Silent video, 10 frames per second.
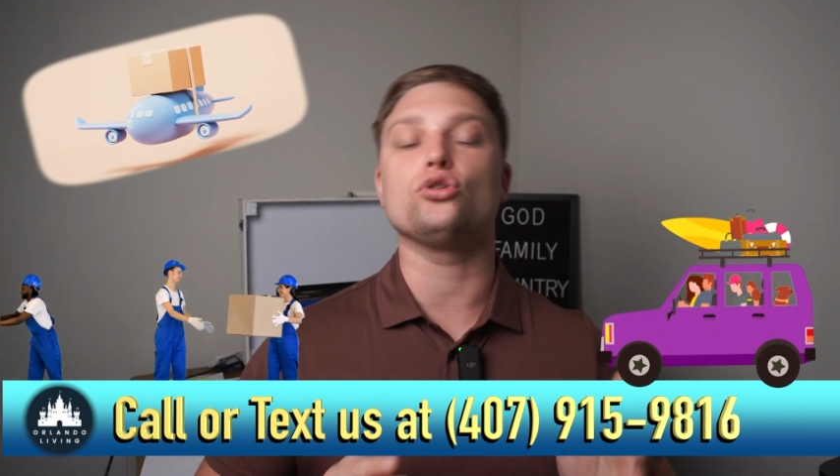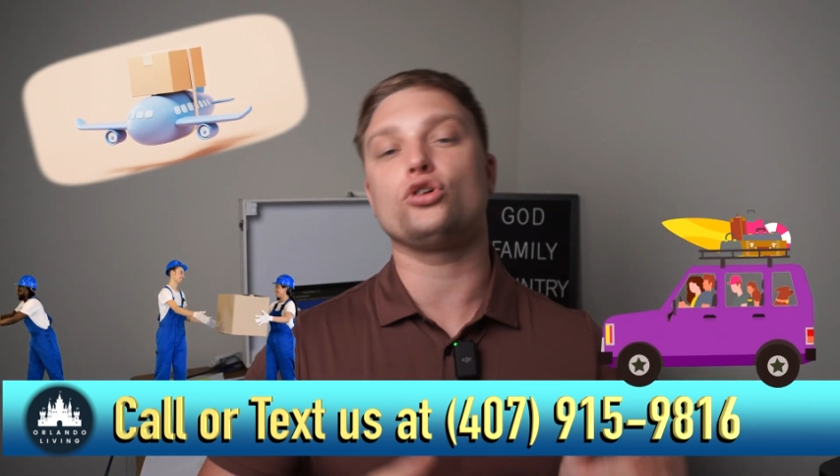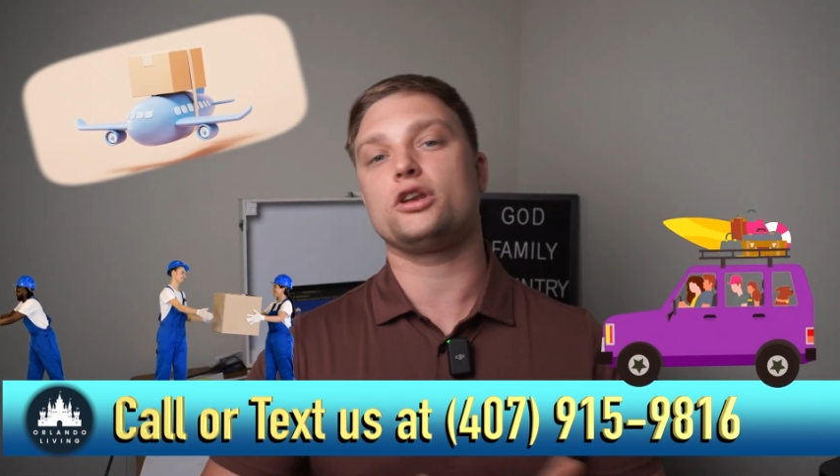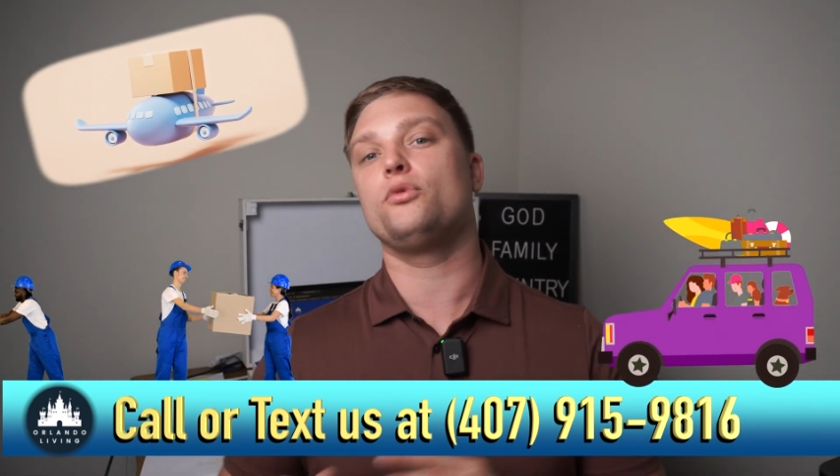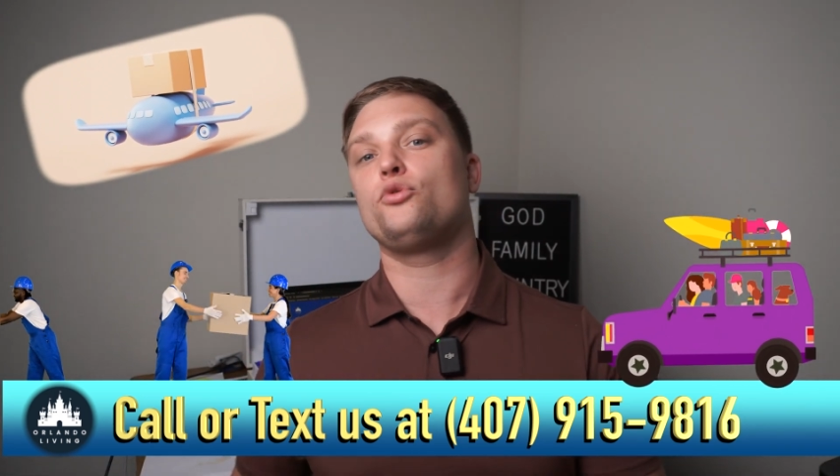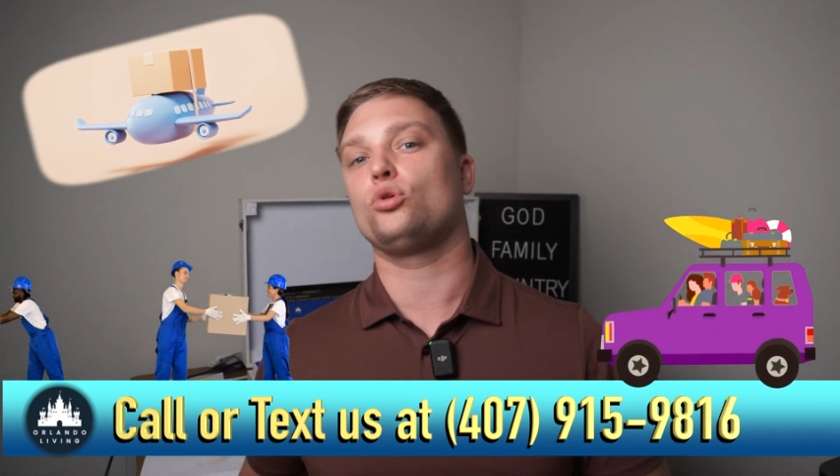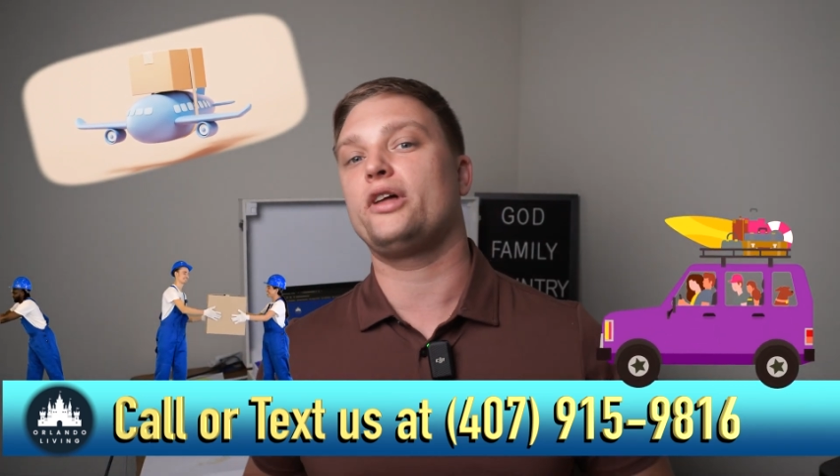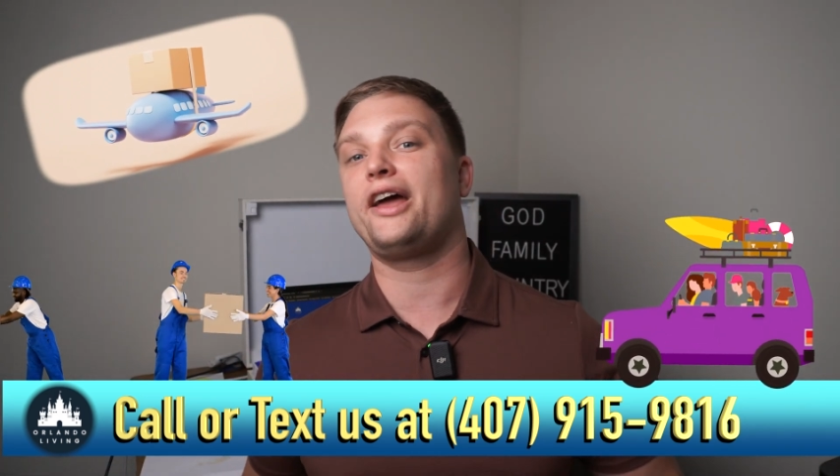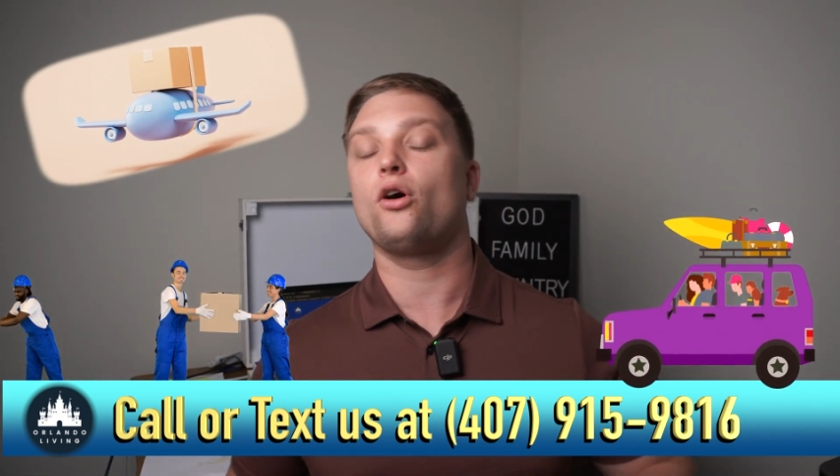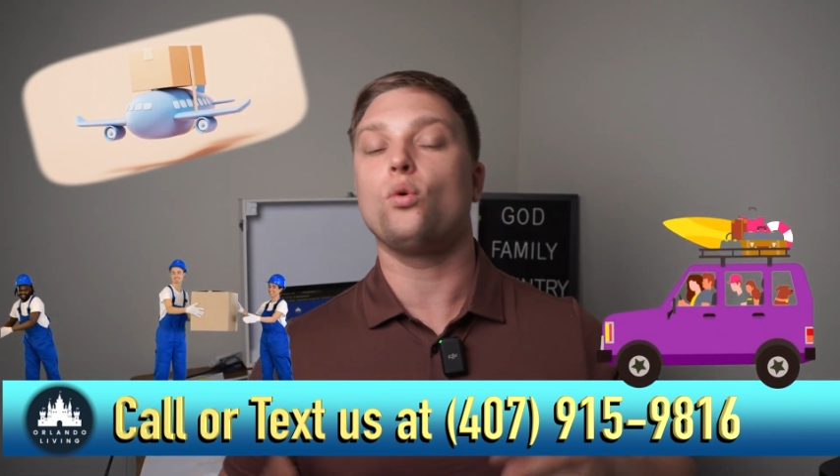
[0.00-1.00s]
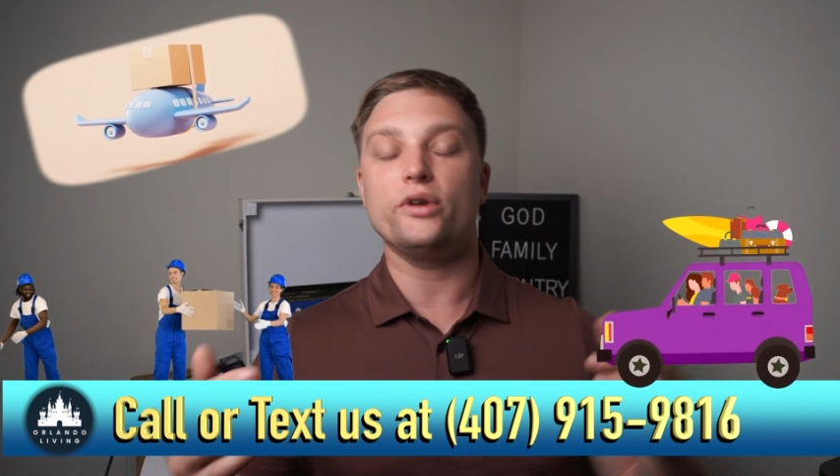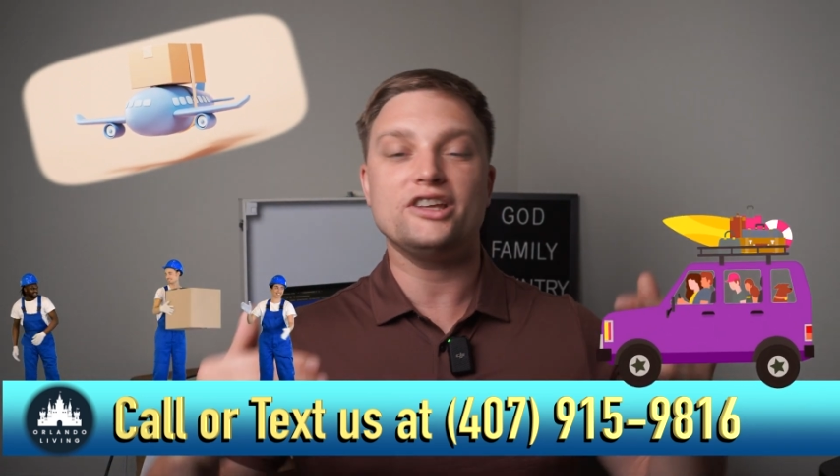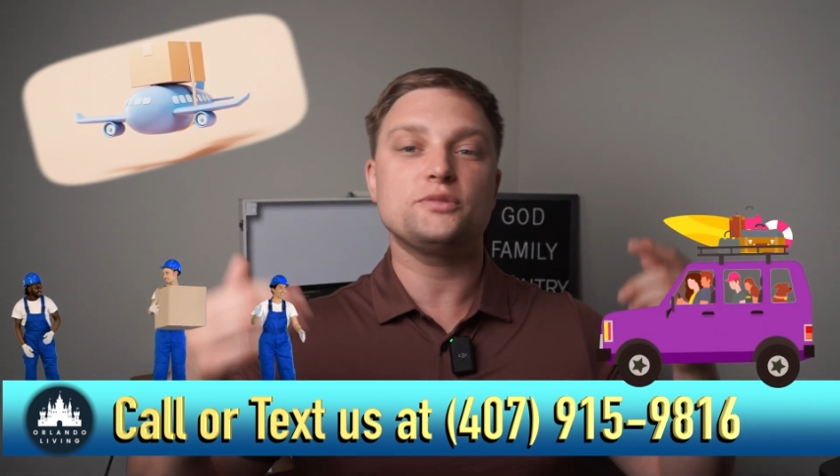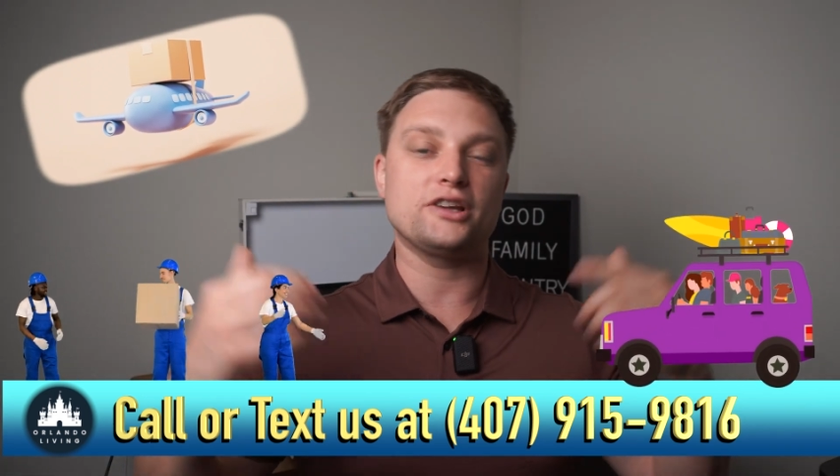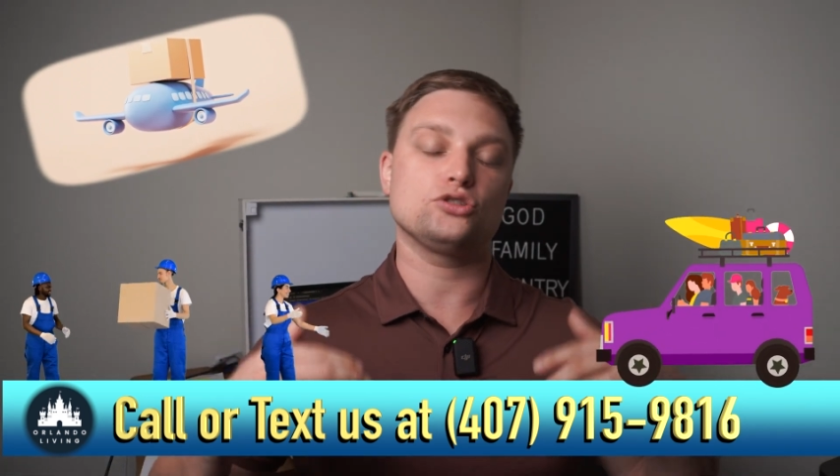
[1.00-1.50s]
you're looking to move to Orlando, we
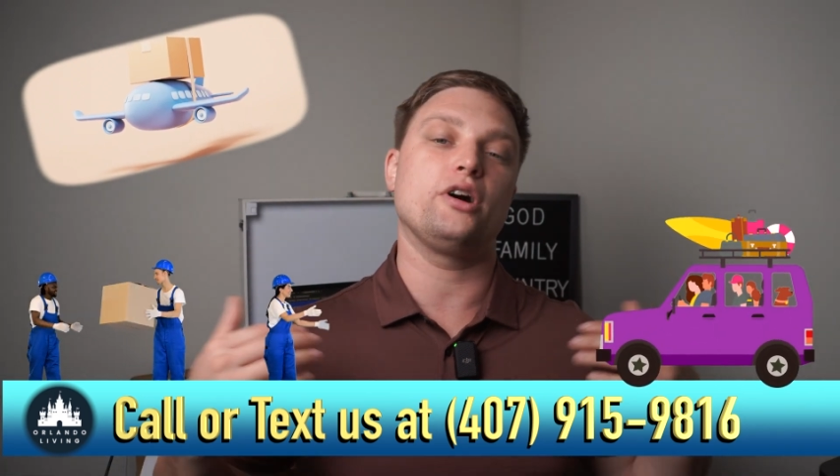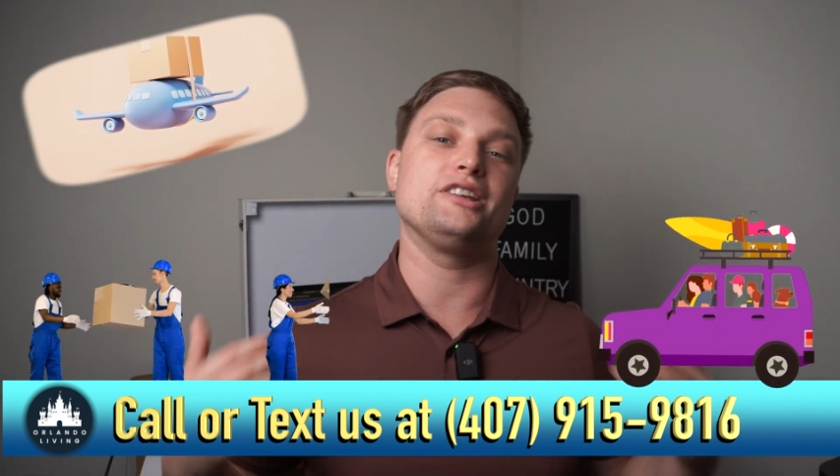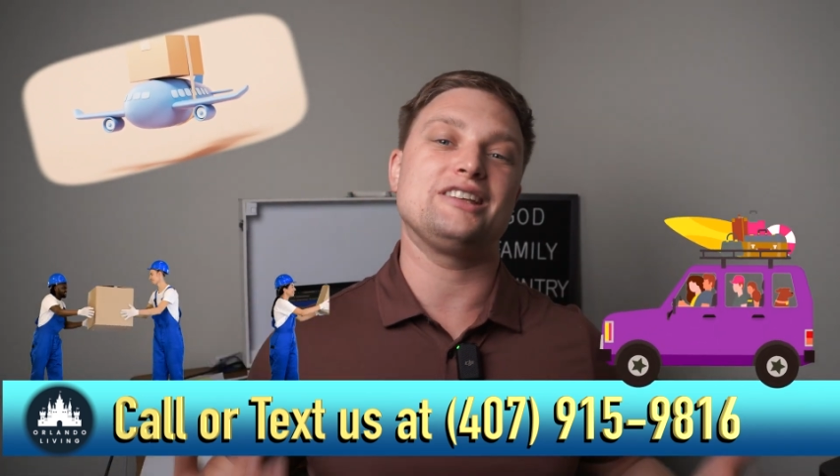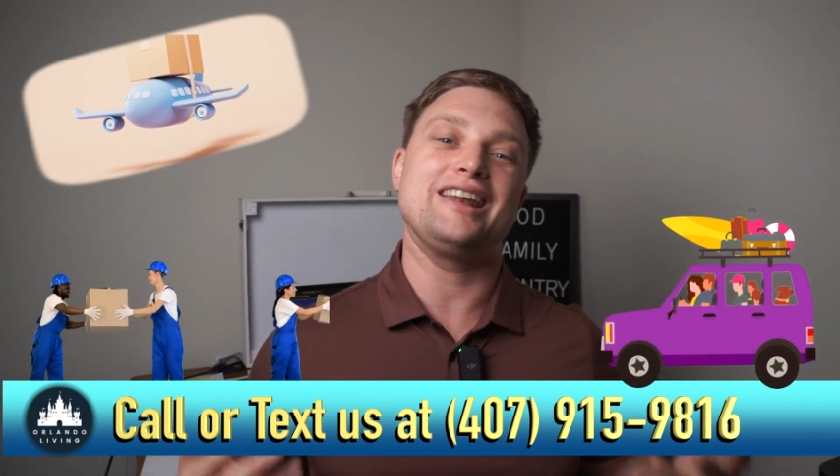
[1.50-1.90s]
specialize